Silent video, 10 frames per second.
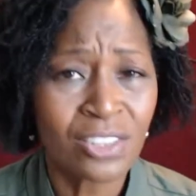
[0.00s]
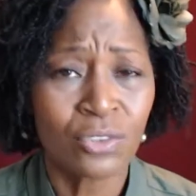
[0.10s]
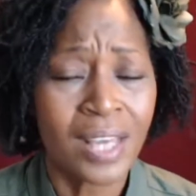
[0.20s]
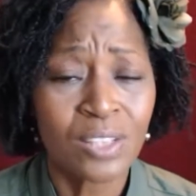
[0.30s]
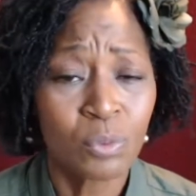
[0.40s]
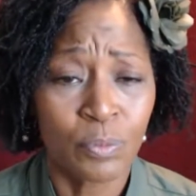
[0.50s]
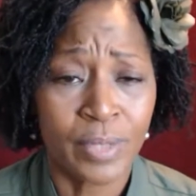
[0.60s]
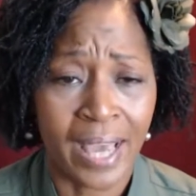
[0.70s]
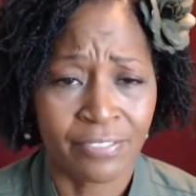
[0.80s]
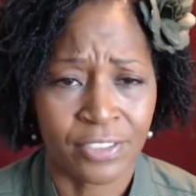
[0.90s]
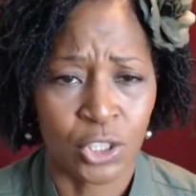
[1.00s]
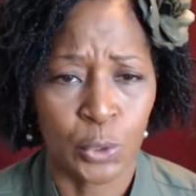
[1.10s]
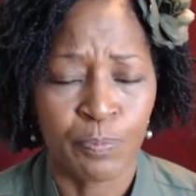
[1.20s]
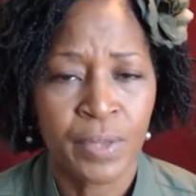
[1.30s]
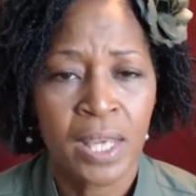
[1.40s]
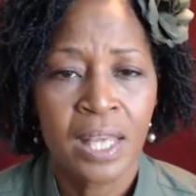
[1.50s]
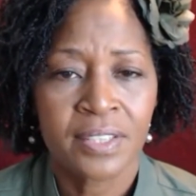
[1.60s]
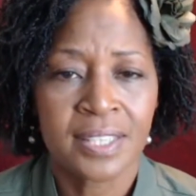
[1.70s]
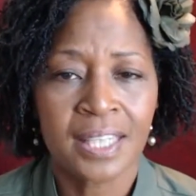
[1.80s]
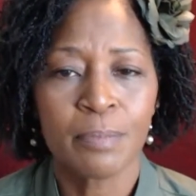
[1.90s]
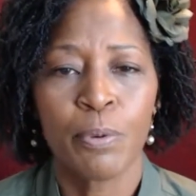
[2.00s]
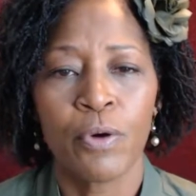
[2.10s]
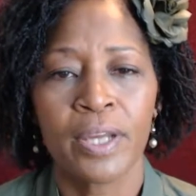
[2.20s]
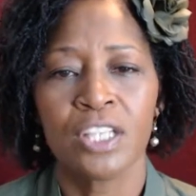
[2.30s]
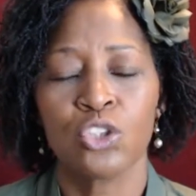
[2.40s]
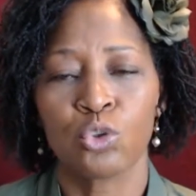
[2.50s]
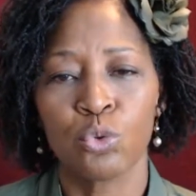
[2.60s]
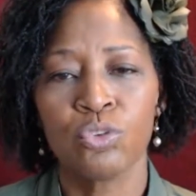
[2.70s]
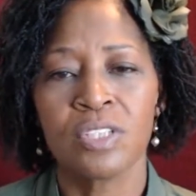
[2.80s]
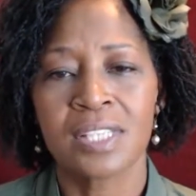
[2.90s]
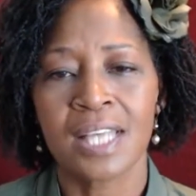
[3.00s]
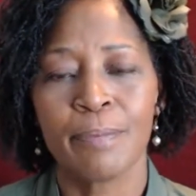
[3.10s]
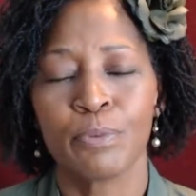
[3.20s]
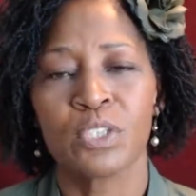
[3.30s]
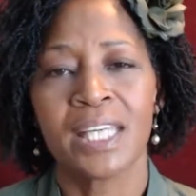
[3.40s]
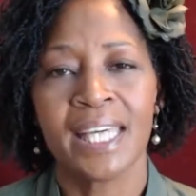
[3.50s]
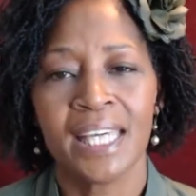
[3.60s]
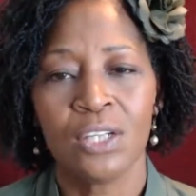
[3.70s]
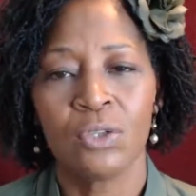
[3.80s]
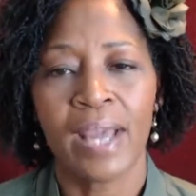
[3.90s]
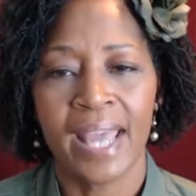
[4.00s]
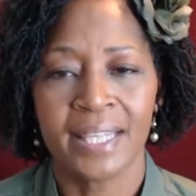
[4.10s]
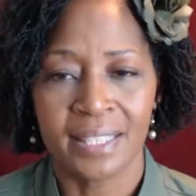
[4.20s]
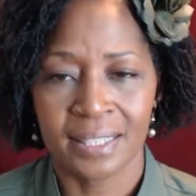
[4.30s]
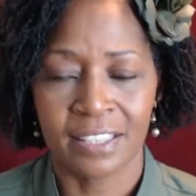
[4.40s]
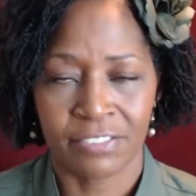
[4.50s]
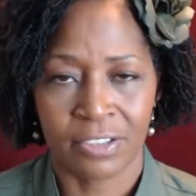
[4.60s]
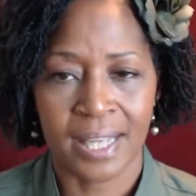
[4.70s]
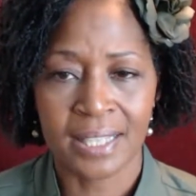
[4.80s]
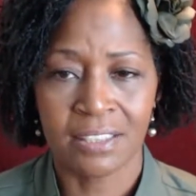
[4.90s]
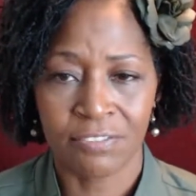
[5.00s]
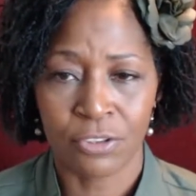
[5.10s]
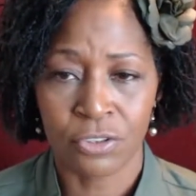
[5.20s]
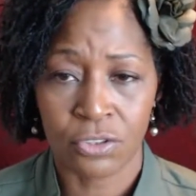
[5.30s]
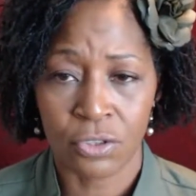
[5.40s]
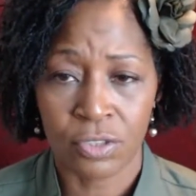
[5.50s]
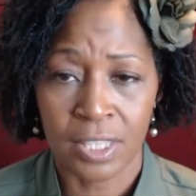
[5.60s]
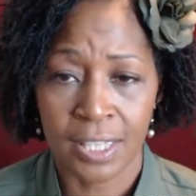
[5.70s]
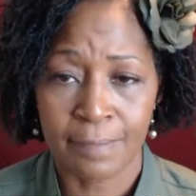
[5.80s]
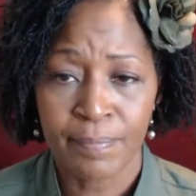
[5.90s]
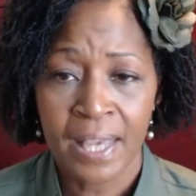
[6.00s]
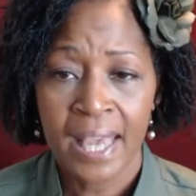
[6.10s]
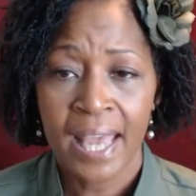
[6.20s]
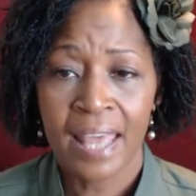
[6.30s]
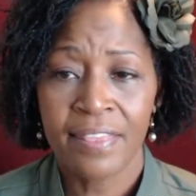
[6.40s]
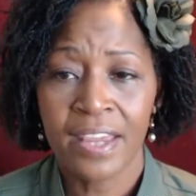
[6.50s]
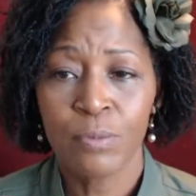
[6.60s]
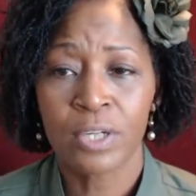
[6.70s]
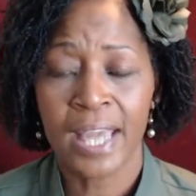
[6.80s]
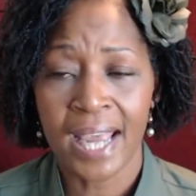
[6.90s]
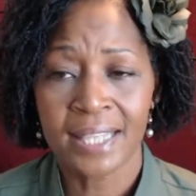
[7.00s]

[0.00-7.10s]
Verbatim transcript: And so that's what we have to do. The second point is true disciples heal and deliver. And that's in verse 13. And they were